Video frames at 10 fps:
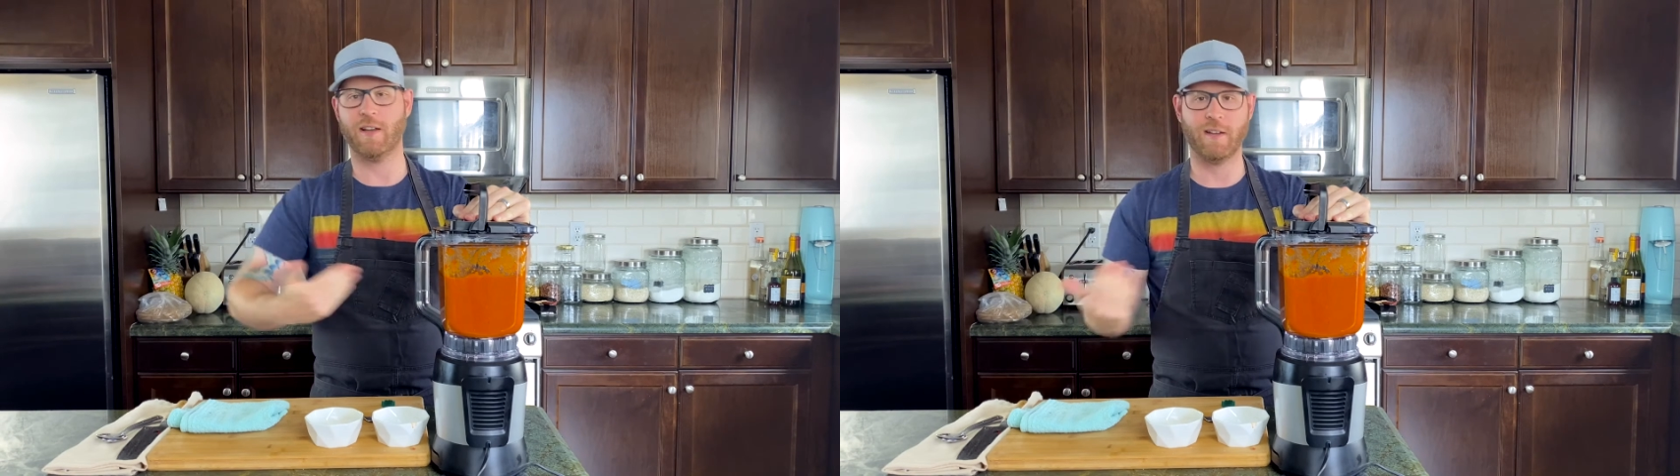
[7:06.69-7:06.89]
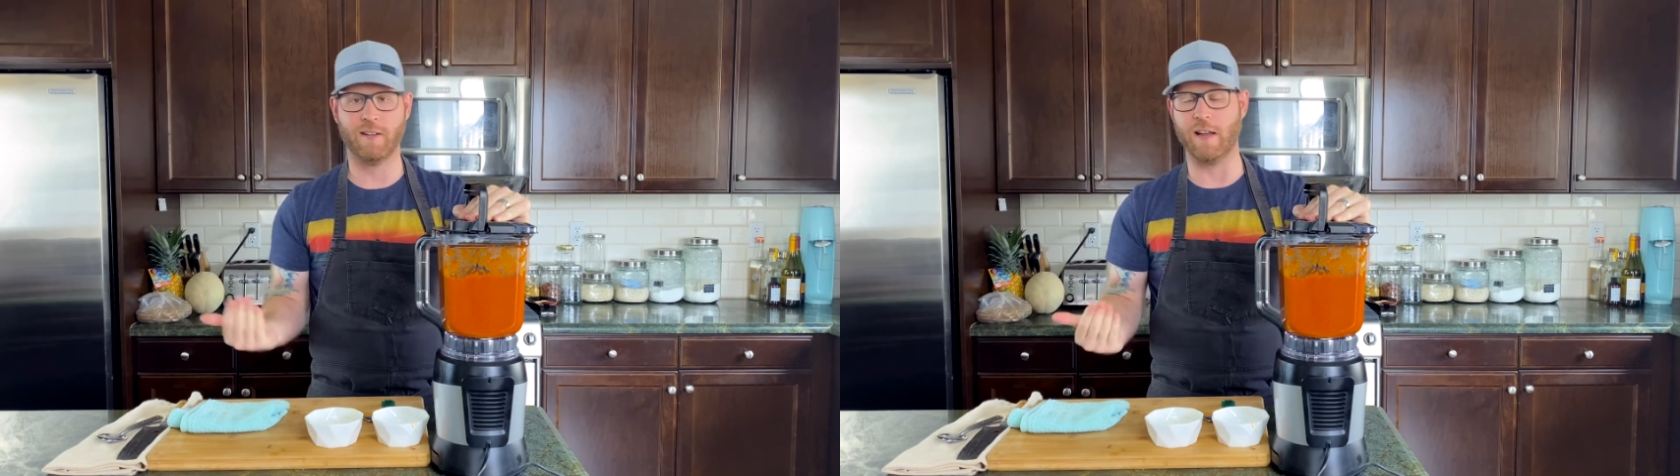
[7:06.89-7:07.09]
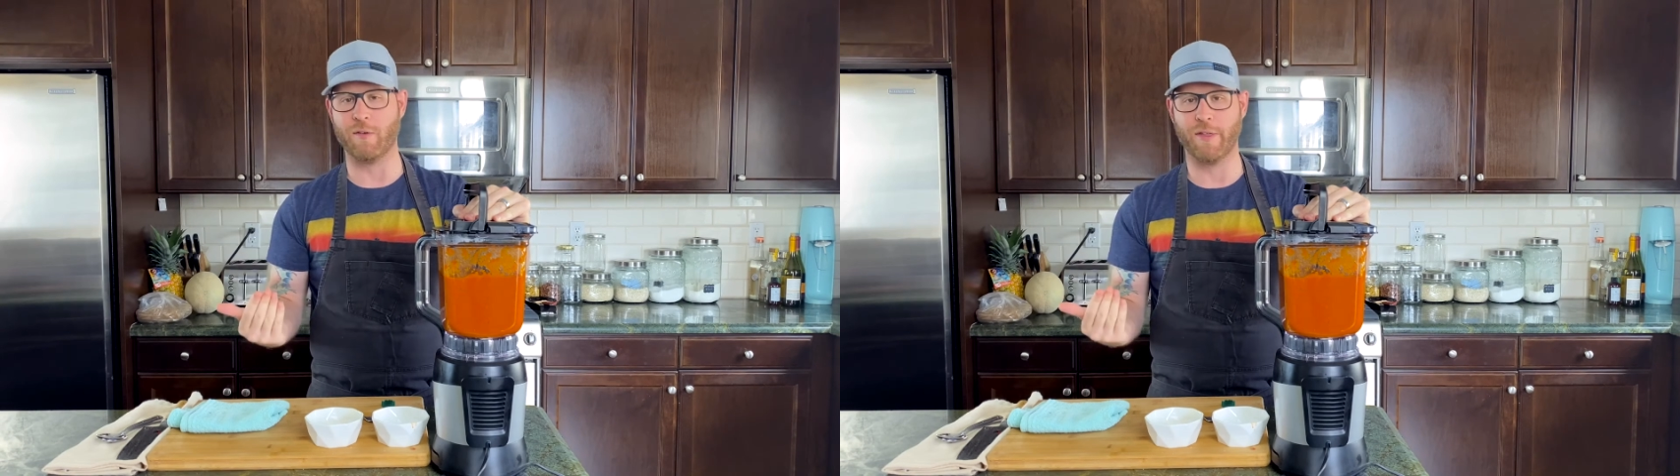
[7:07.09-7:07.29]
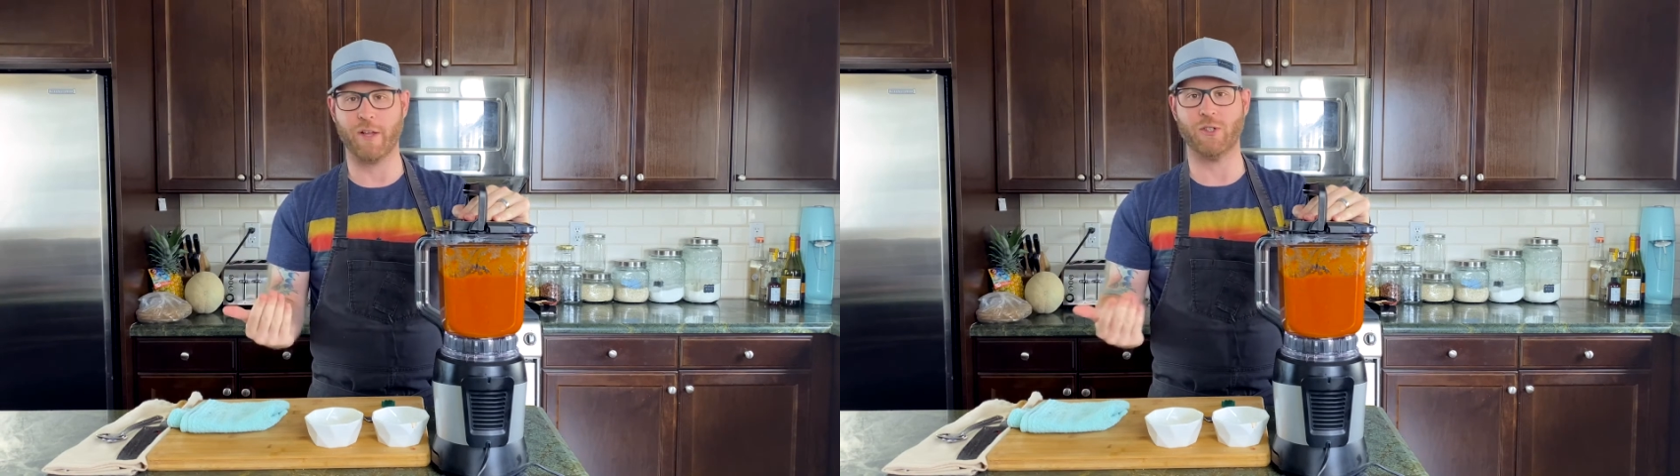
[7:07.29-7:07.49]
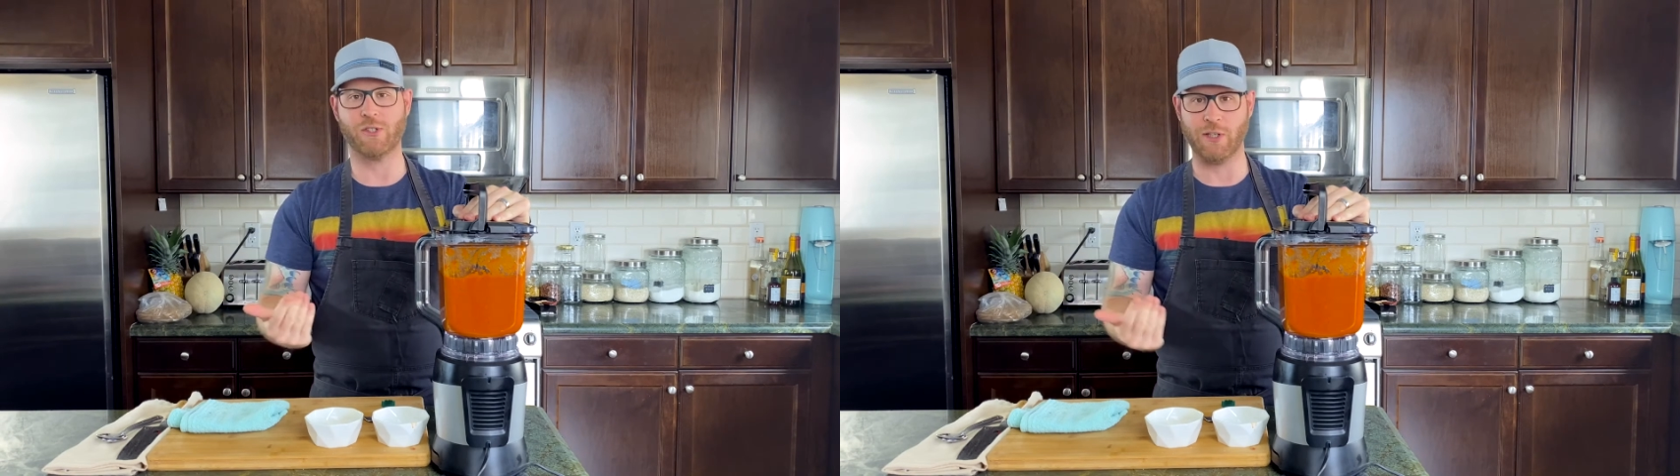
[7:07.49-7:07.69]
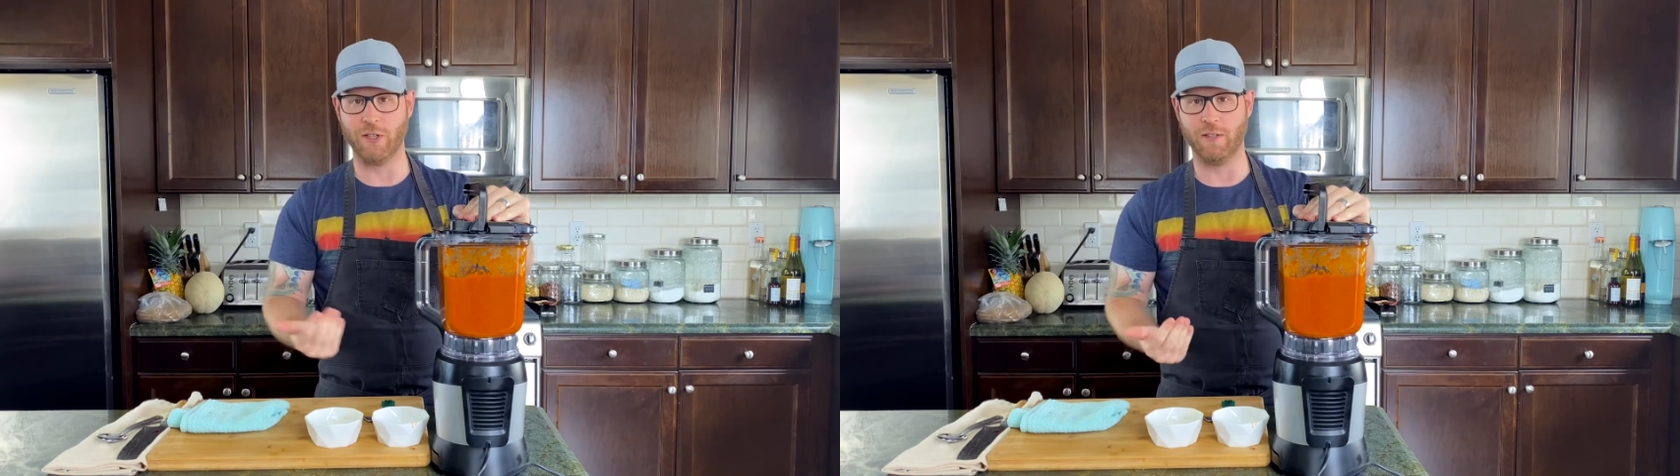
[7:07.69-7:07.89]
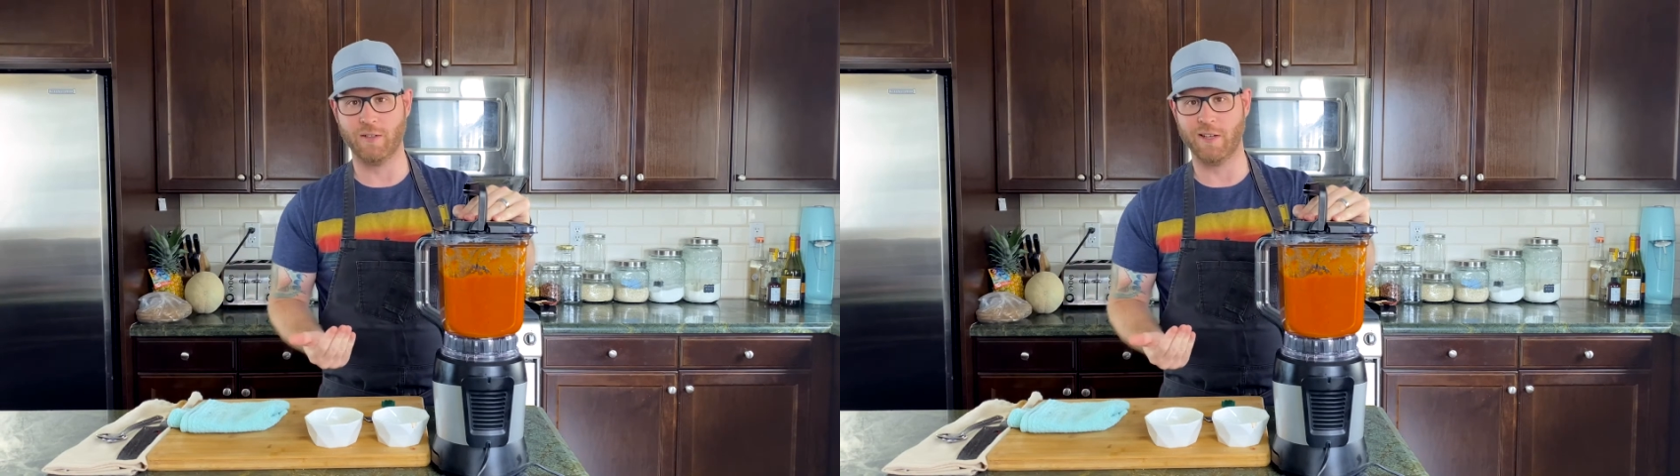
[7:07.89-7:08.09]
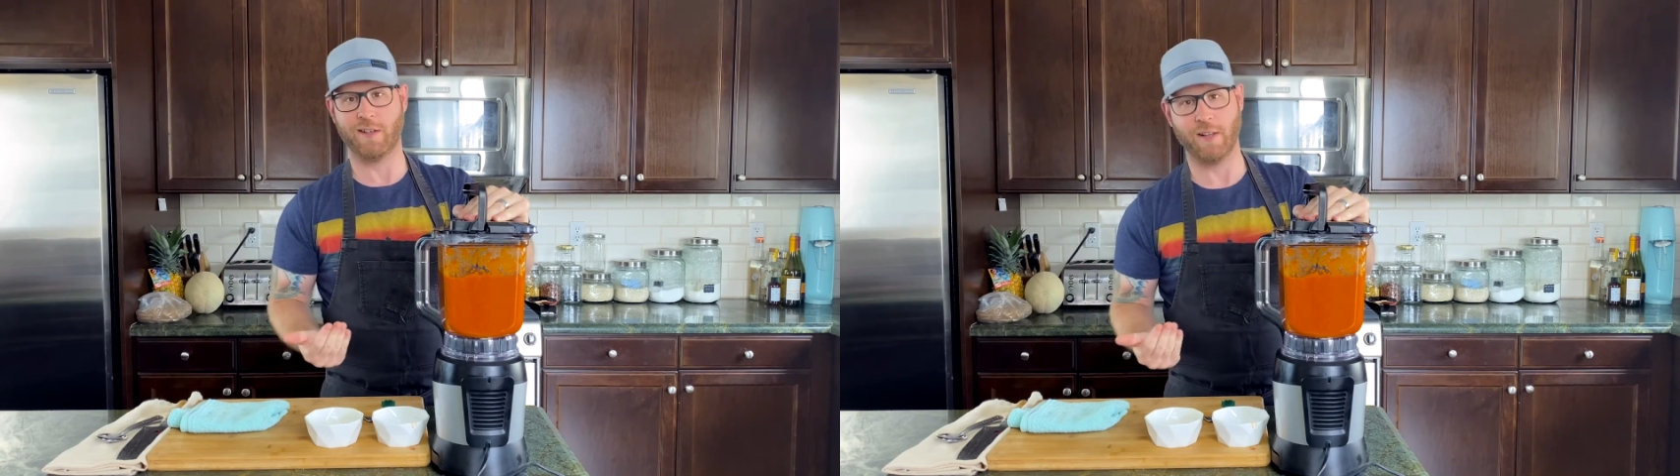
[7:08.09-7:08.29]
and everything looks good in
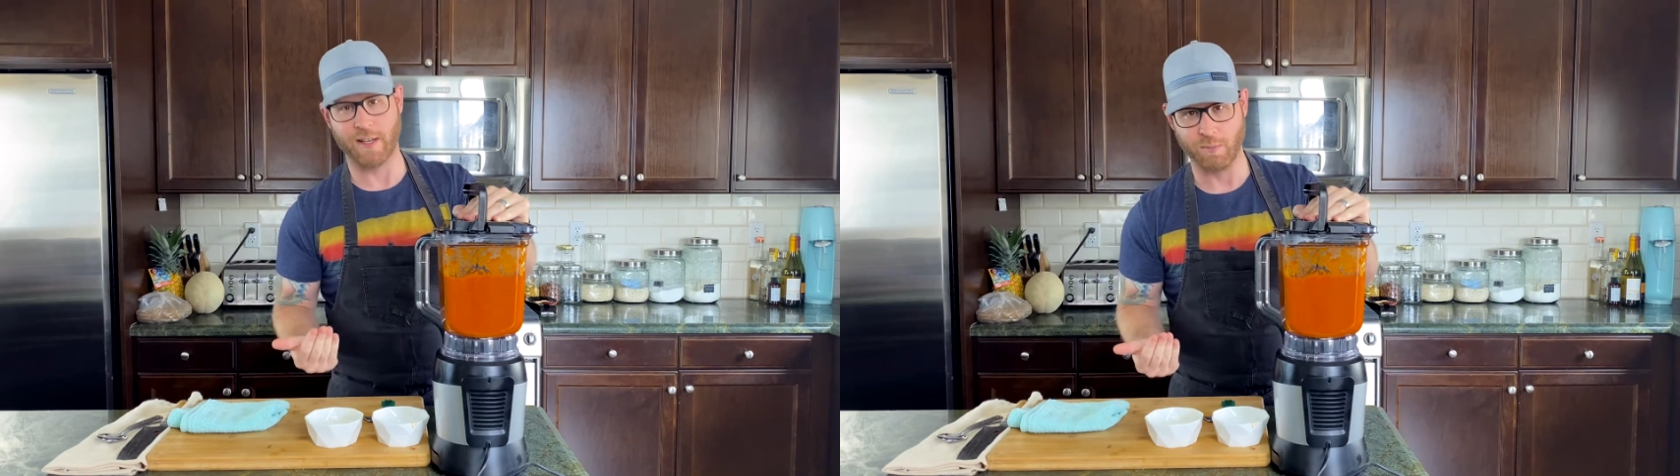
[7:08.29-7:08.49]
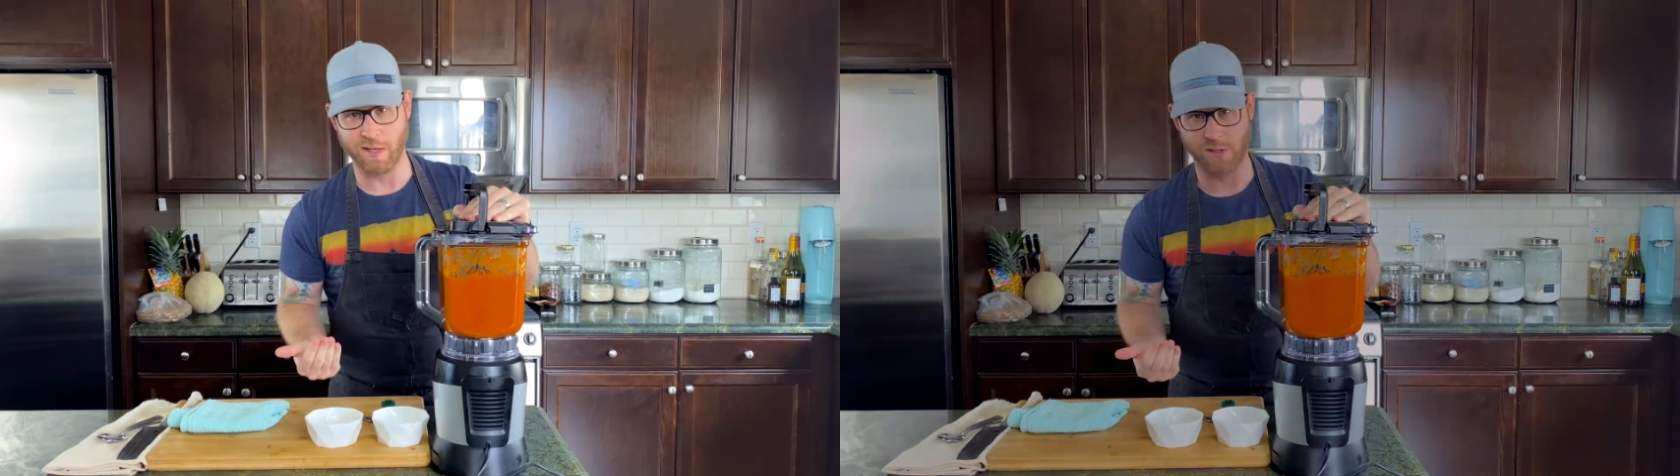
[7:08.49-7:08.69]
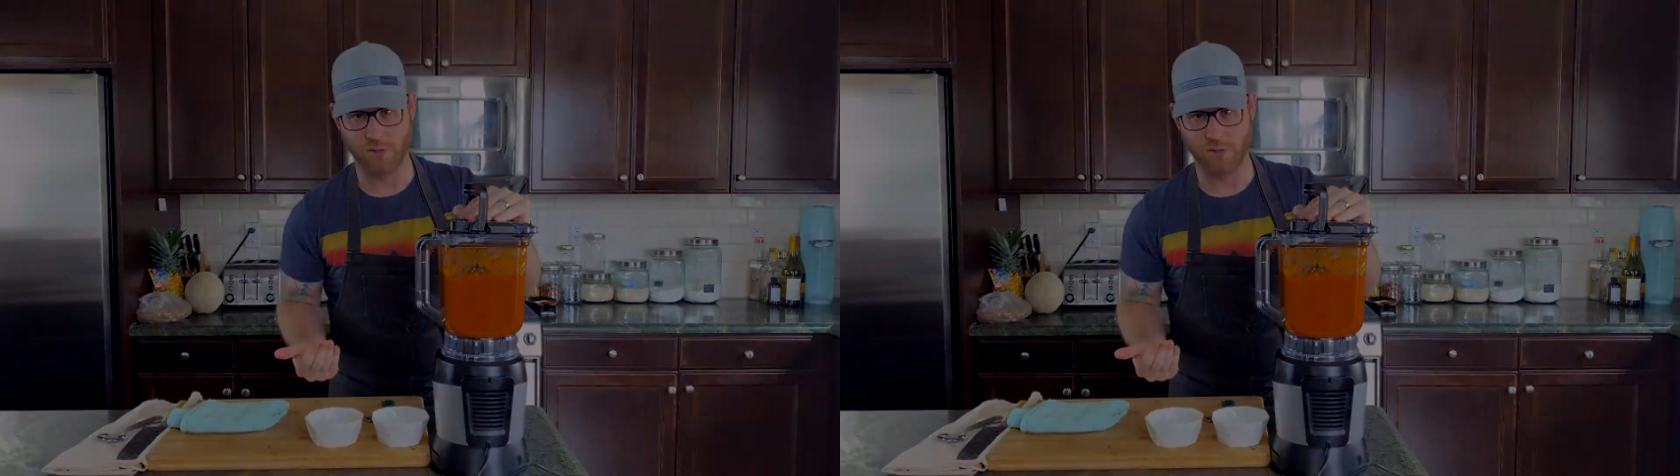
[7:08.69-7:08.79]
a glass mason jar.